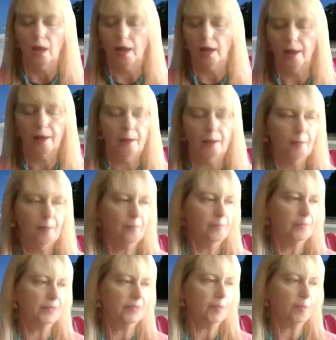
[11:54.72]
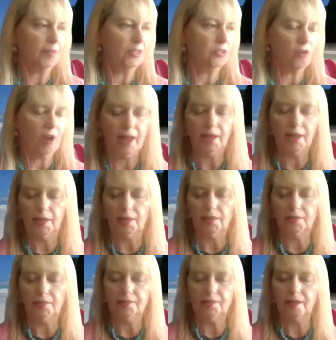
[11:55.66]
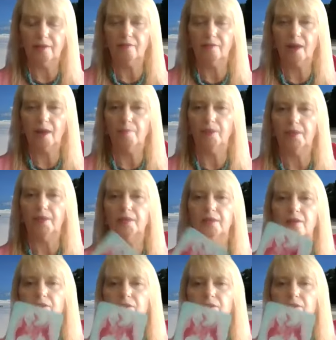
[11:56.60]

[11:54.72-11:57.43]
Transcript: Some of the dragons that have come in